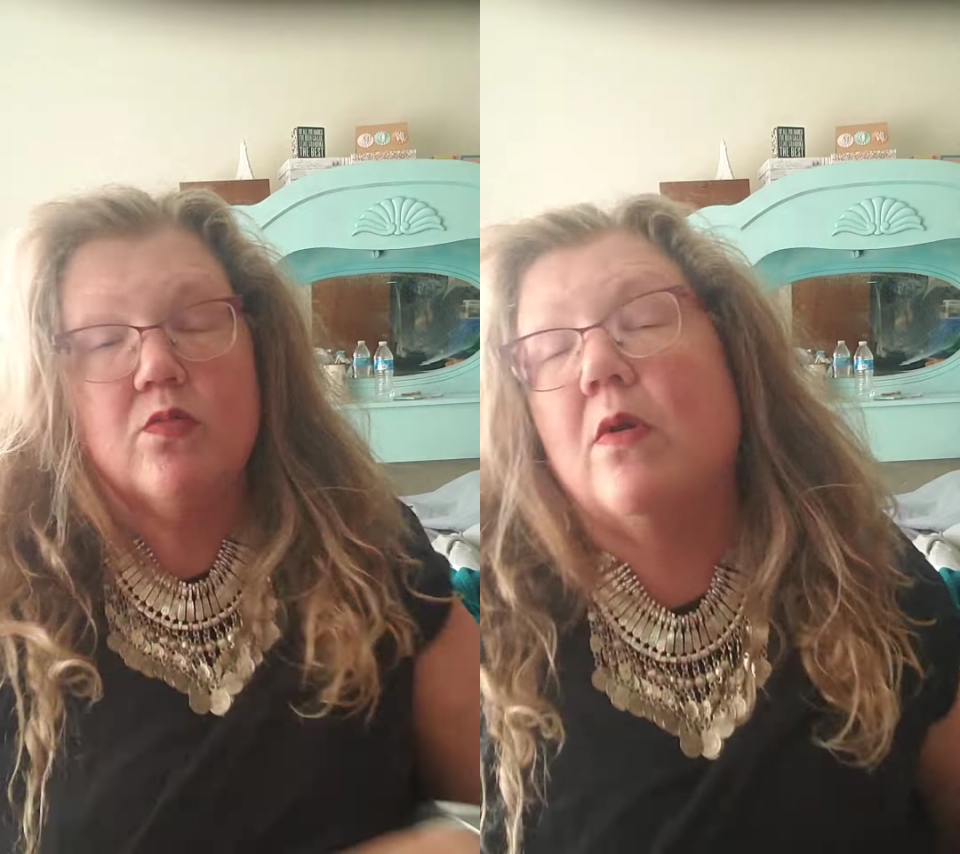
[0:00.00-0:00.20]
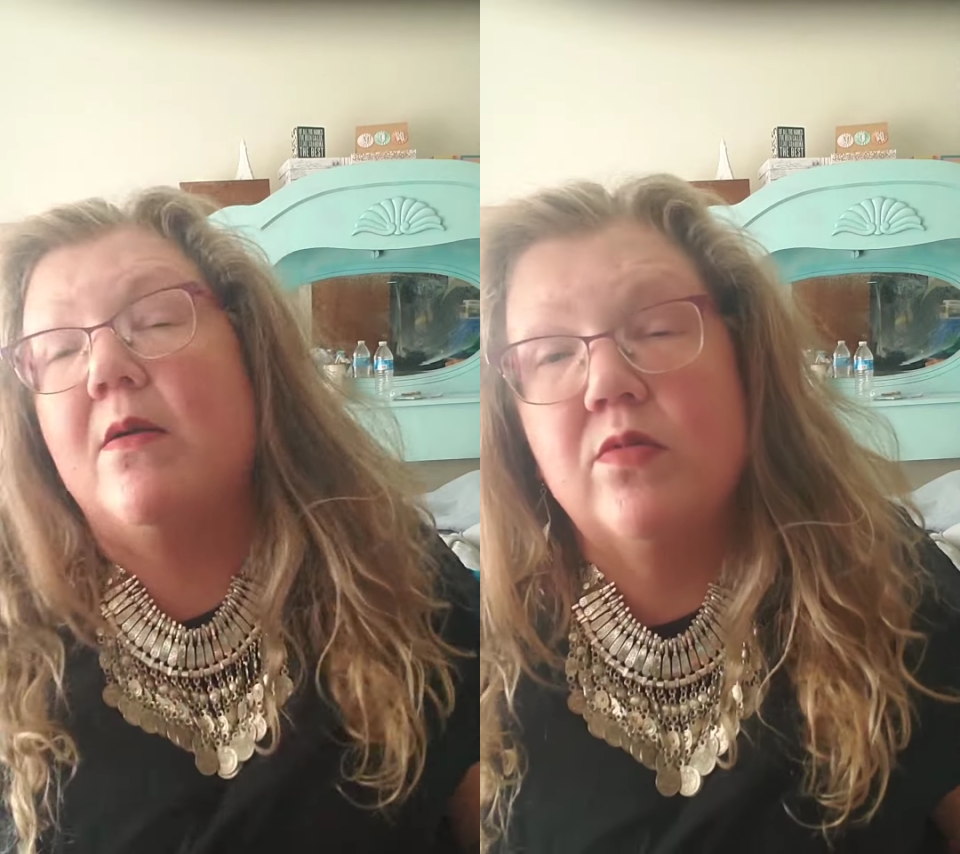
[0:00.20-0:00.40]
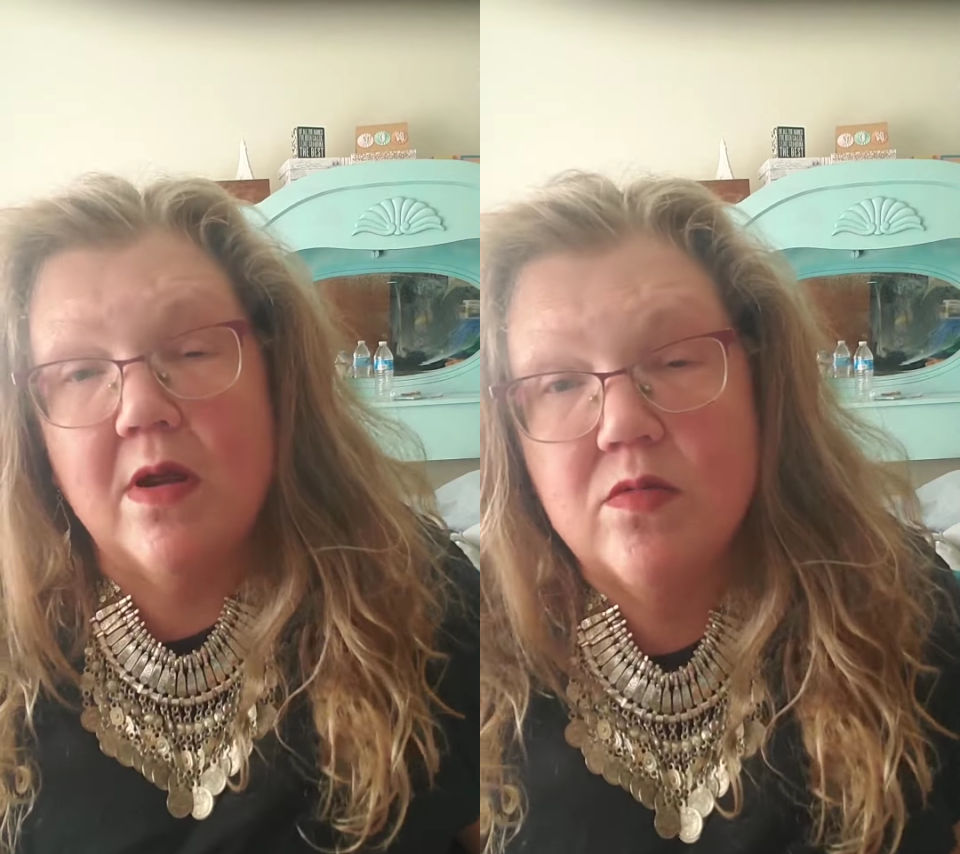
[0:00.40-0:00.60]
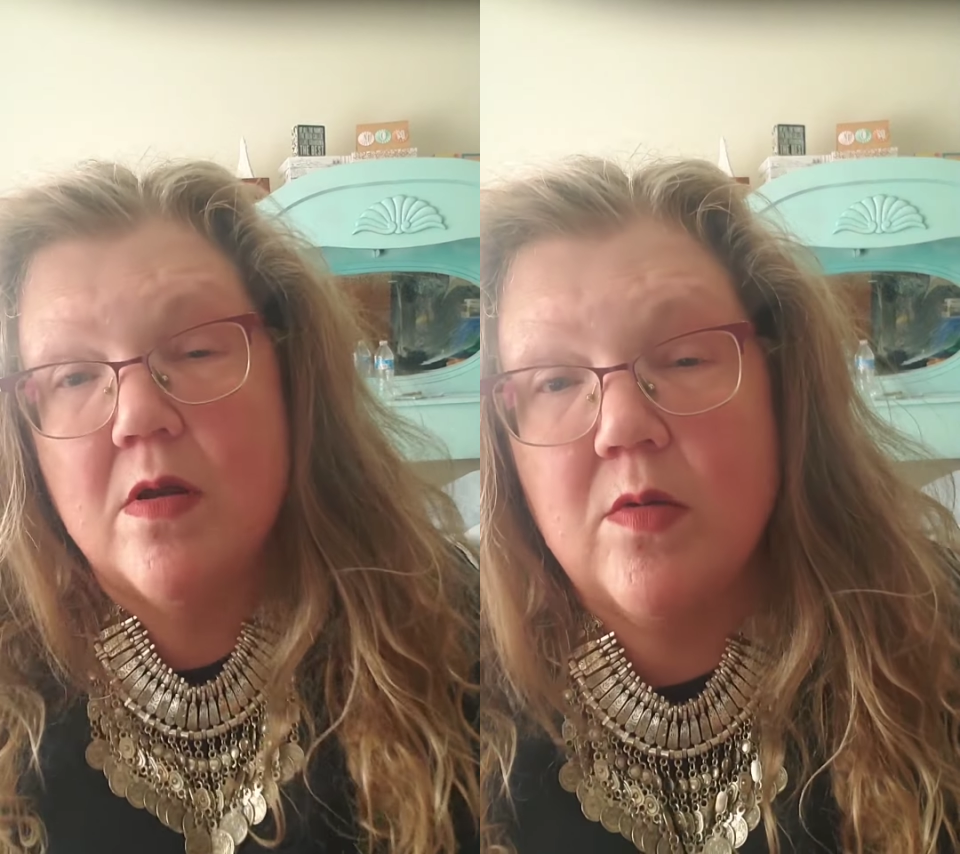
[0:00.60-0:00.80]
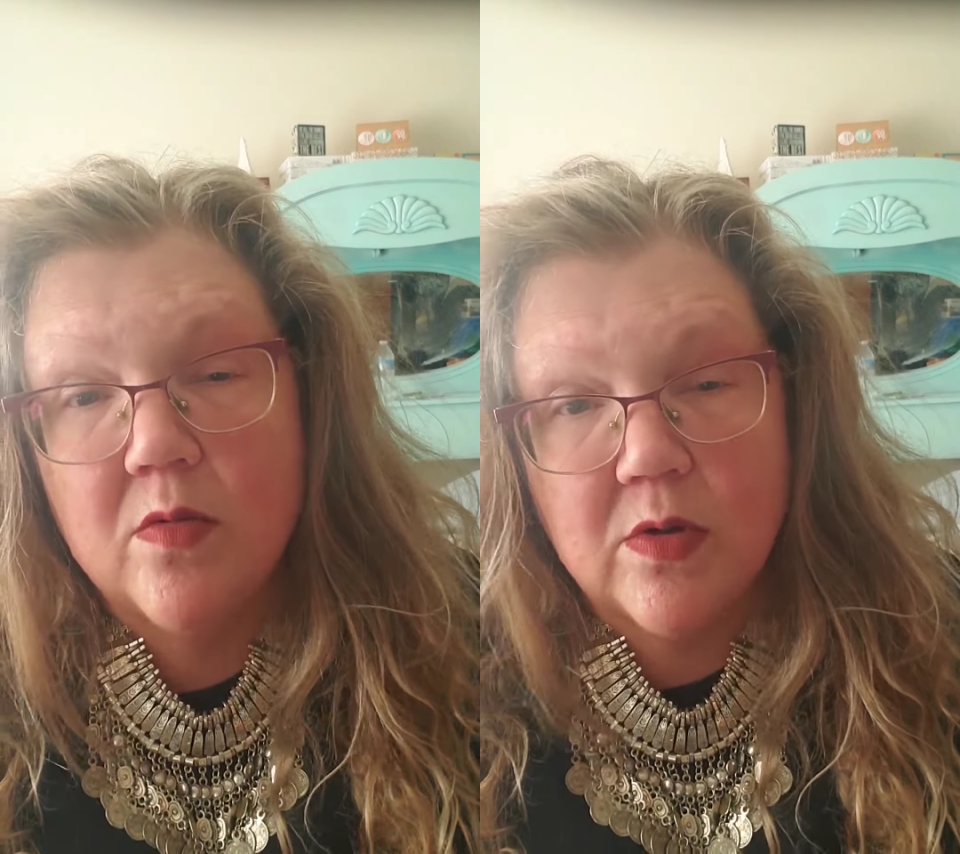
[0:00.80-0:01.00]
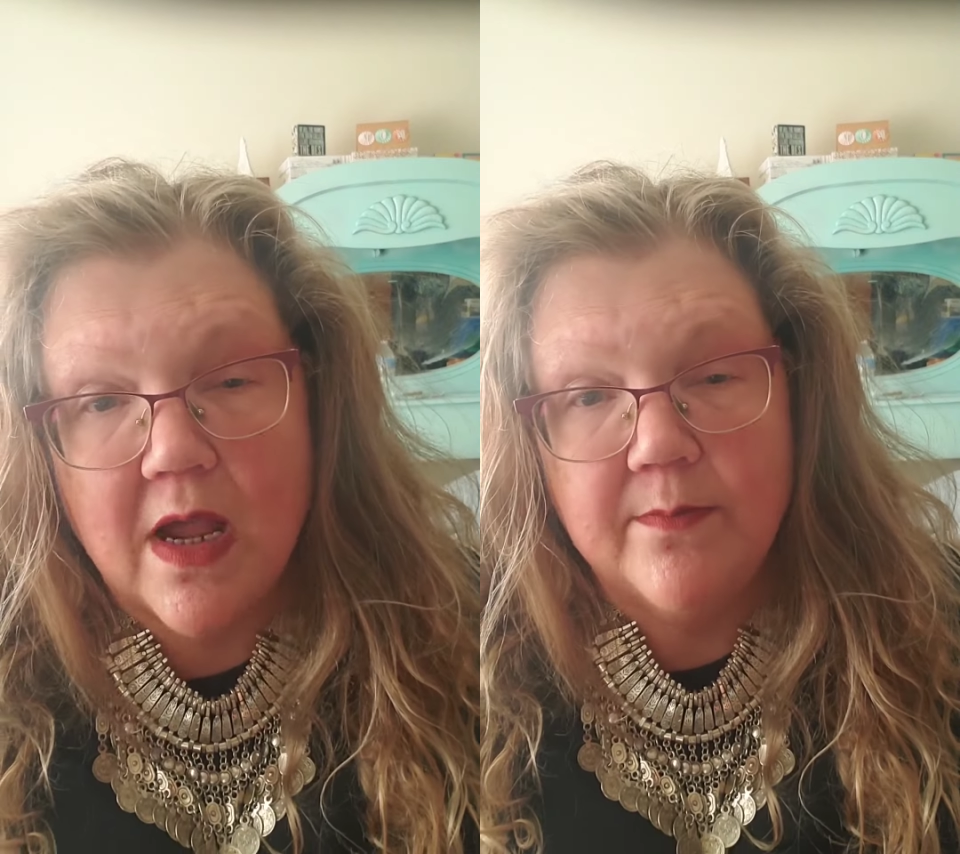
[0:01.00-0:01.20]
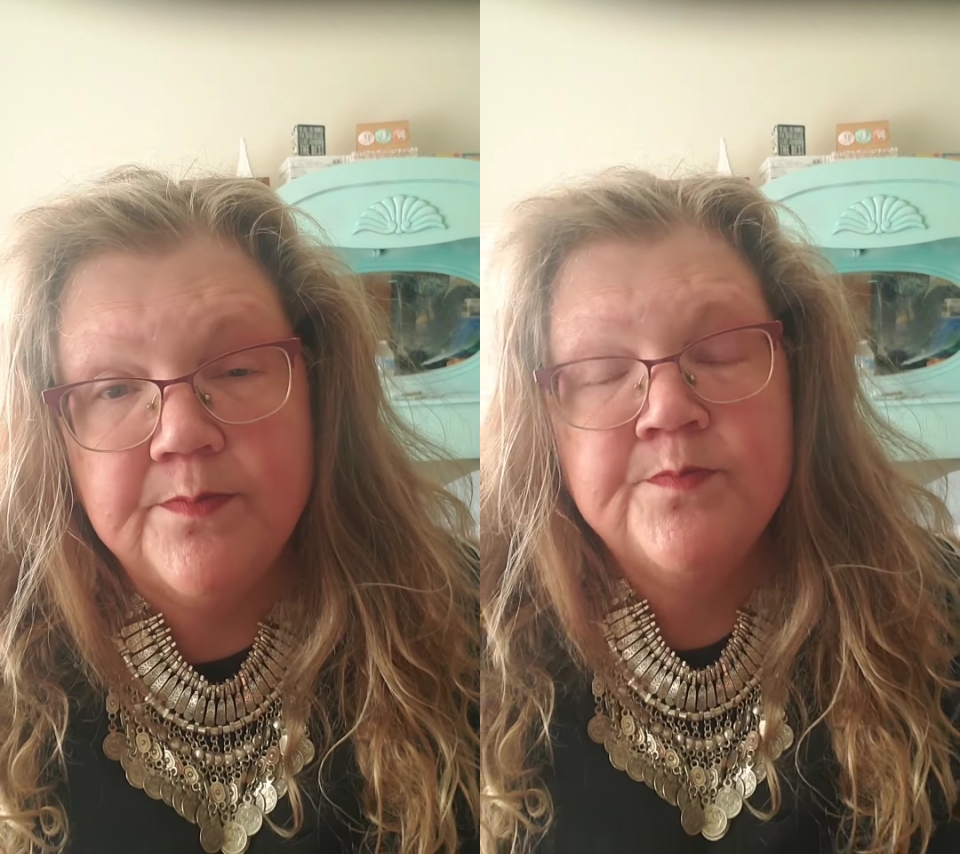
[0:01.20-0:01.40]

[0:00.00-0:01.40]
rub, rub, rub, rub, rub.